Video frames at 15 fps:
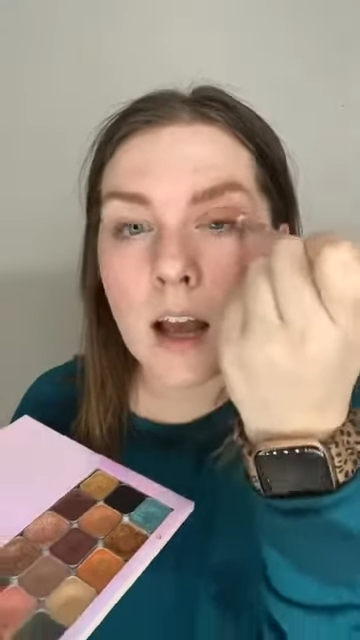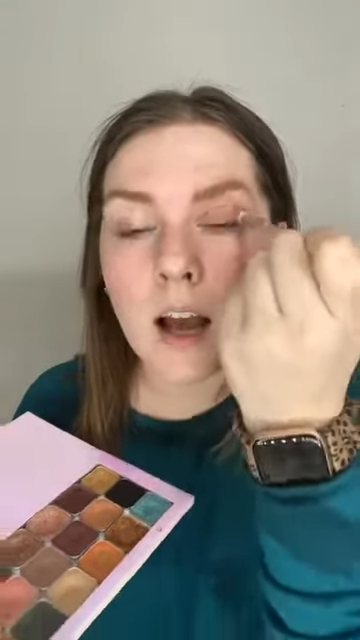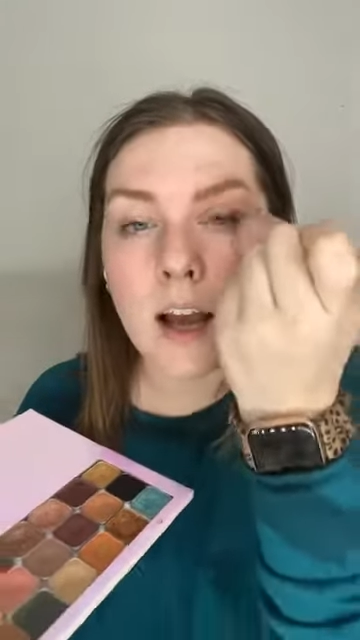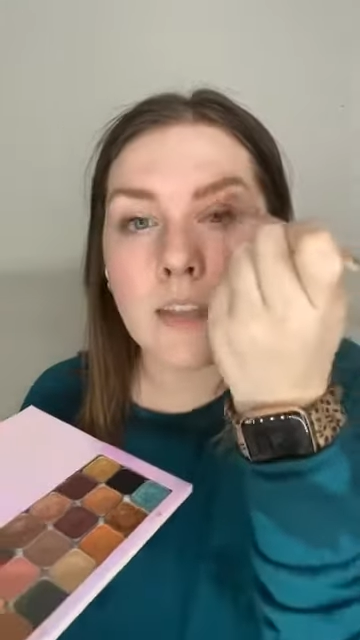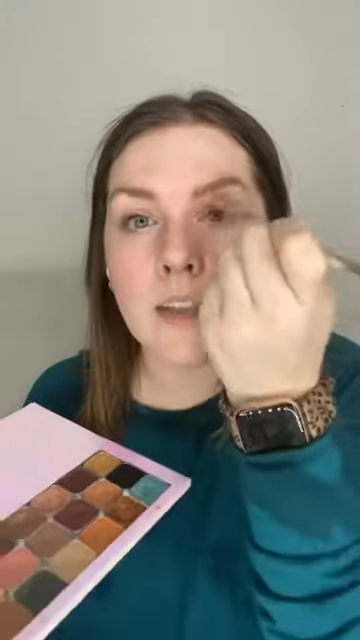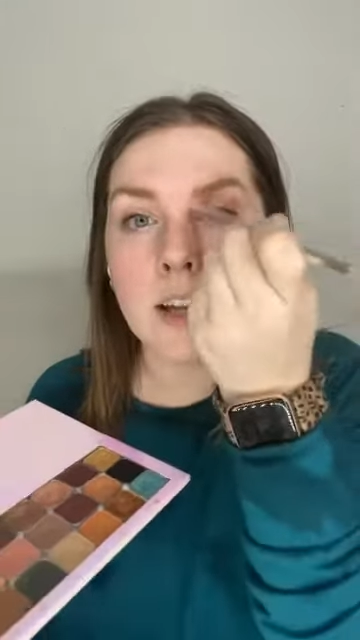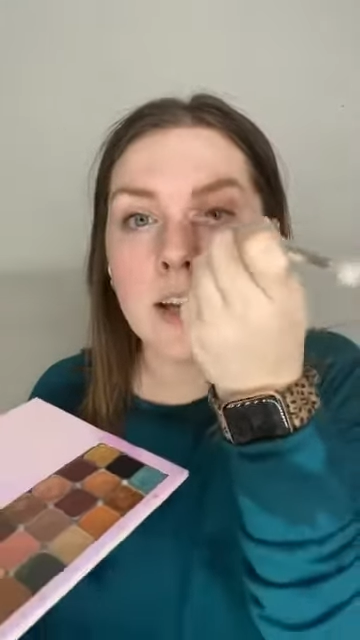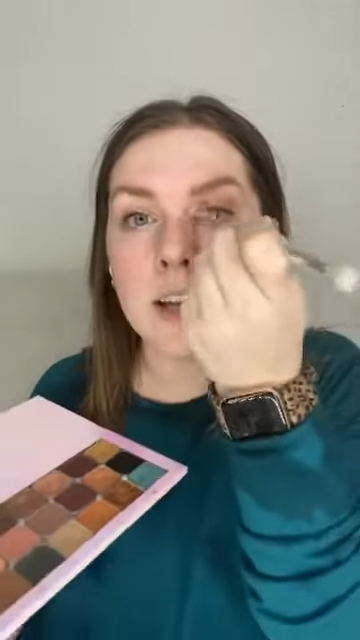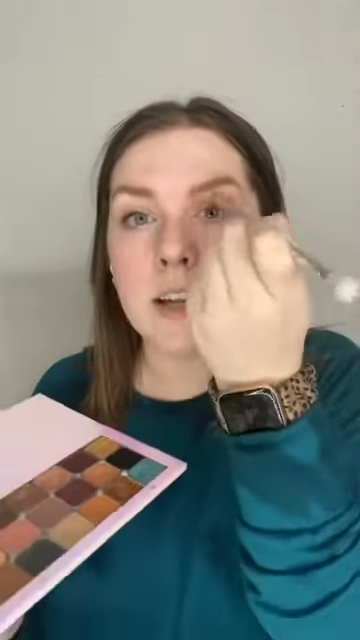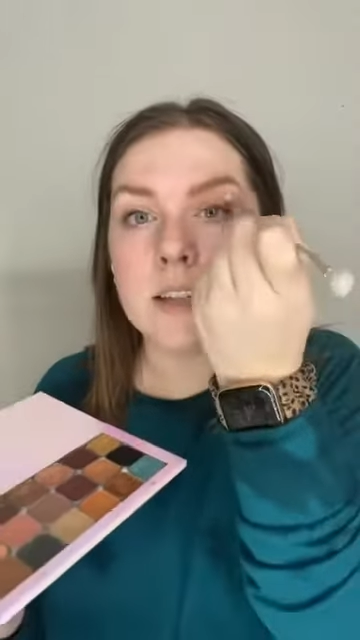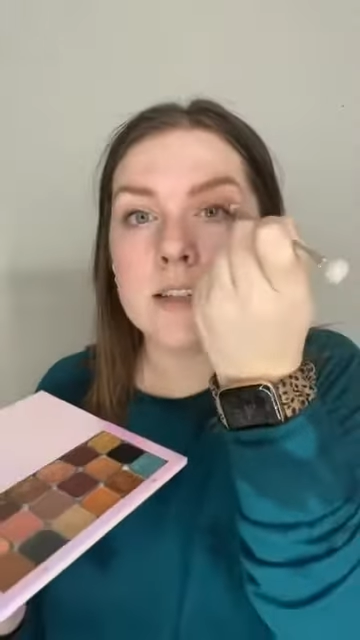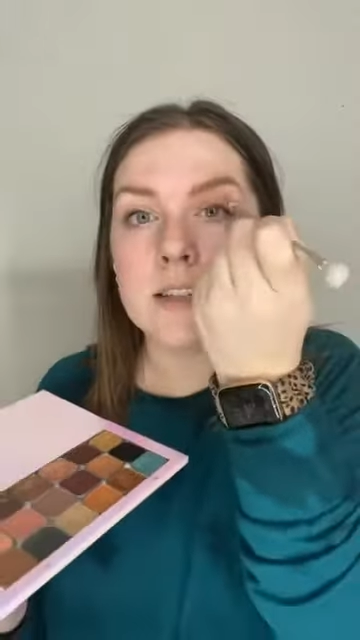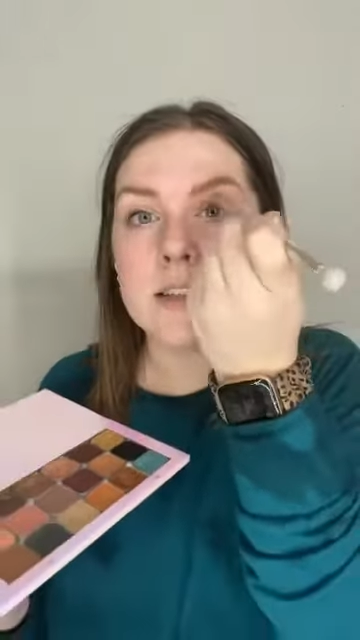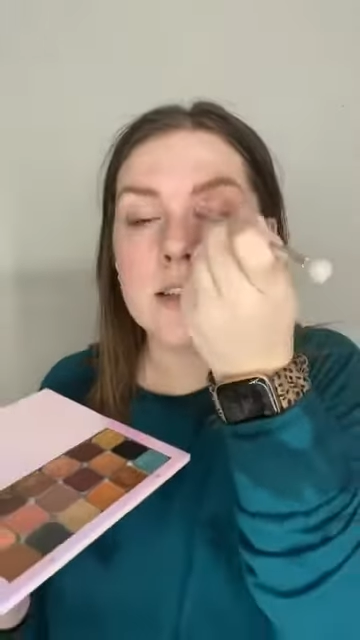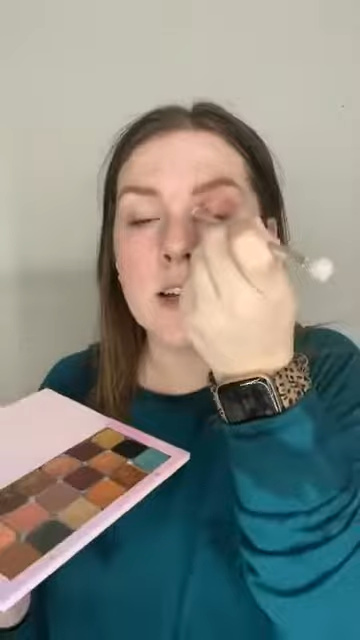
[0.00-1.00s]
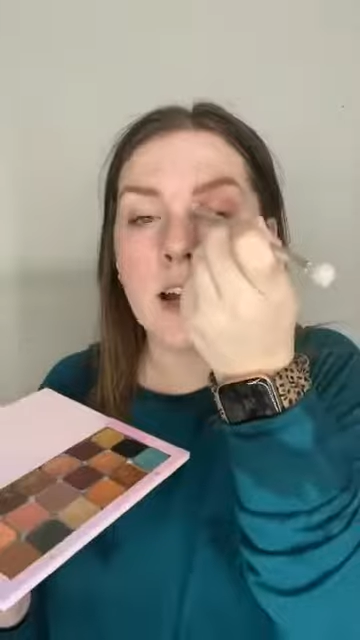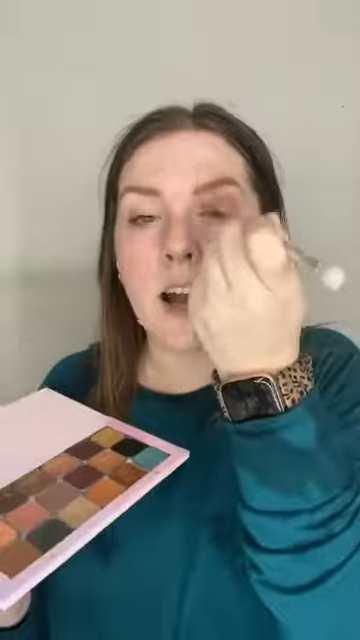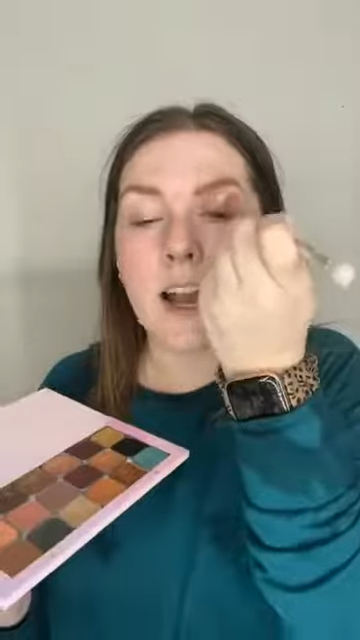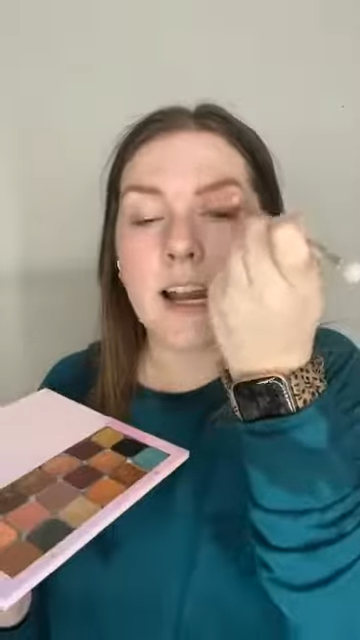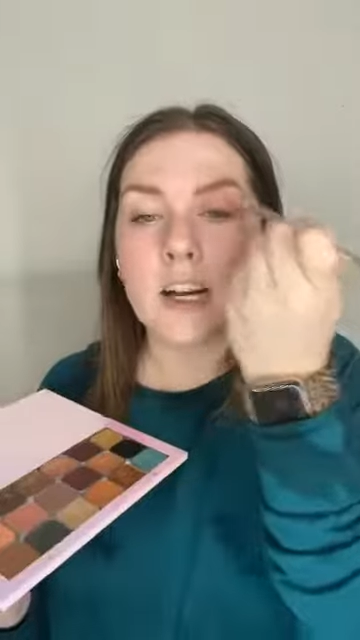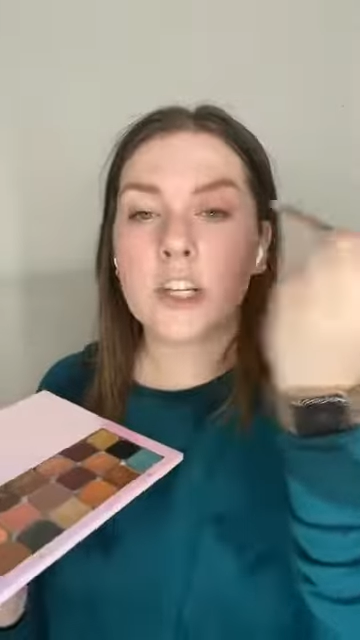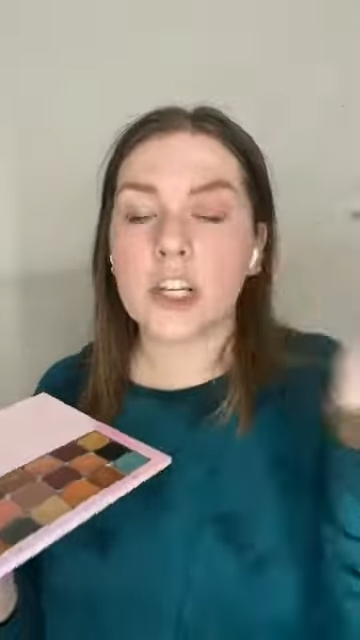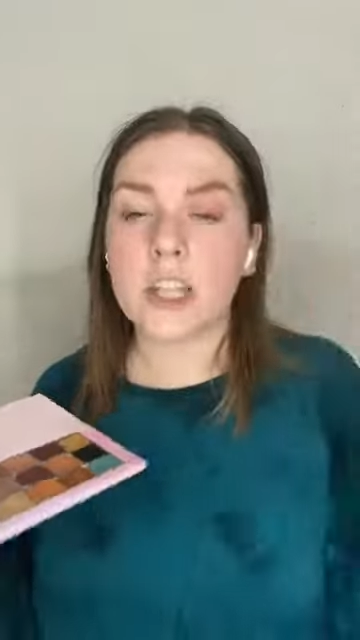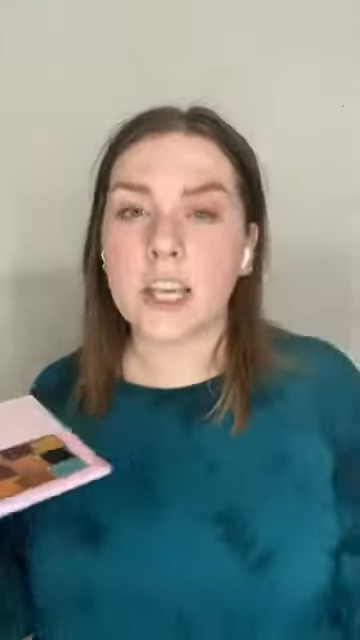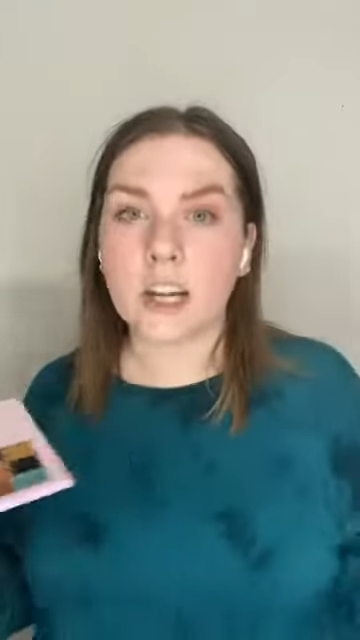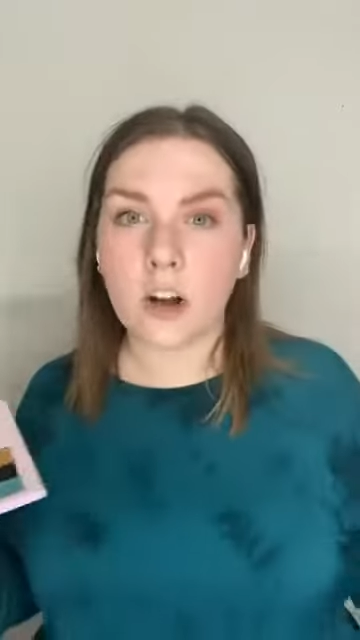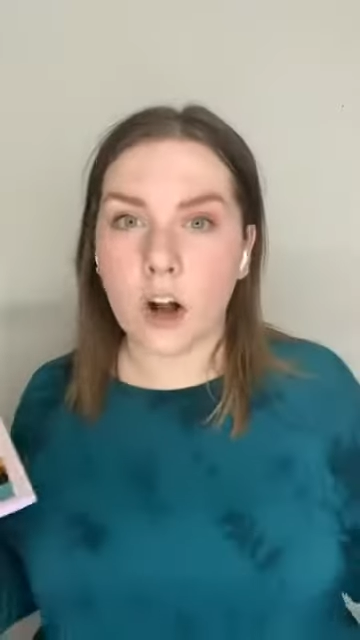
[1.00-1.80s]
I actually think